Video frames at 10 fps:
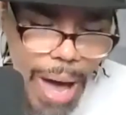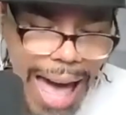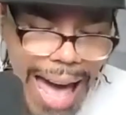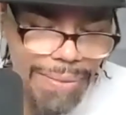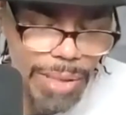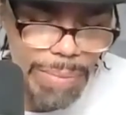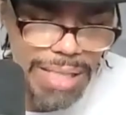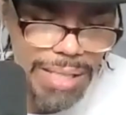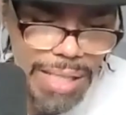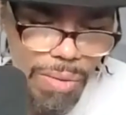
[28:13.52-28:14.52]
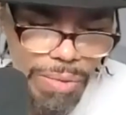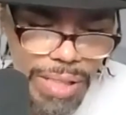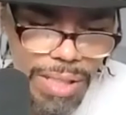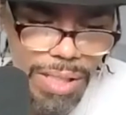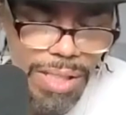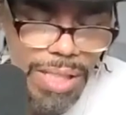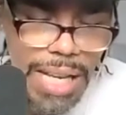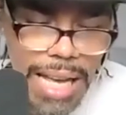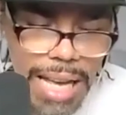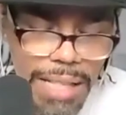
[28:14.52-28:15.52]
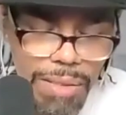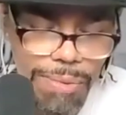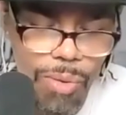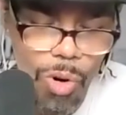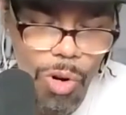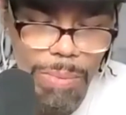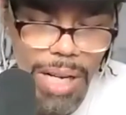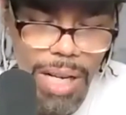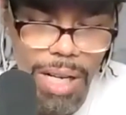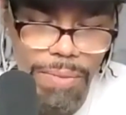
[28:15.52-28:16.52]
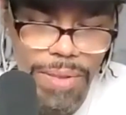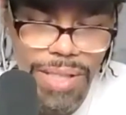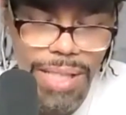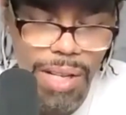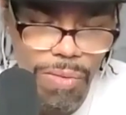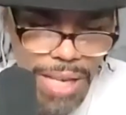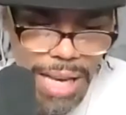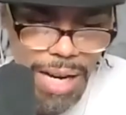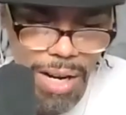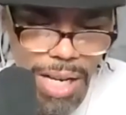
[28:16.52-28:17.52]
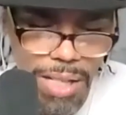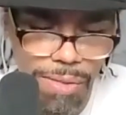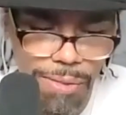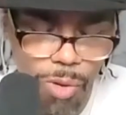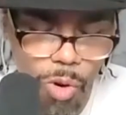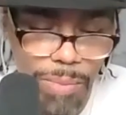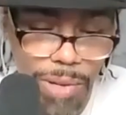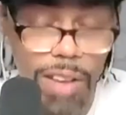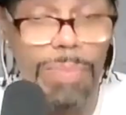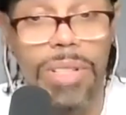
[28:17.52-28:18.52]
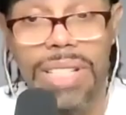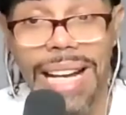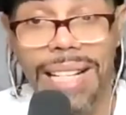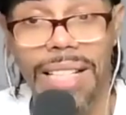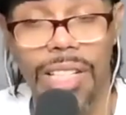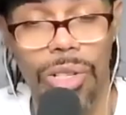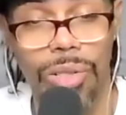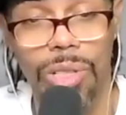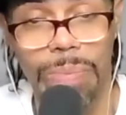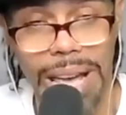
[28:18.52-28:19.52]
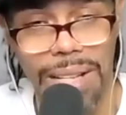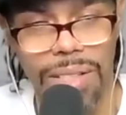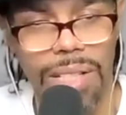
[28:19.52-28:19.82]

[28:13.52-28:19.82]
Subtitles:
have to be selfish in the form of self-care, in the form of protecting your space,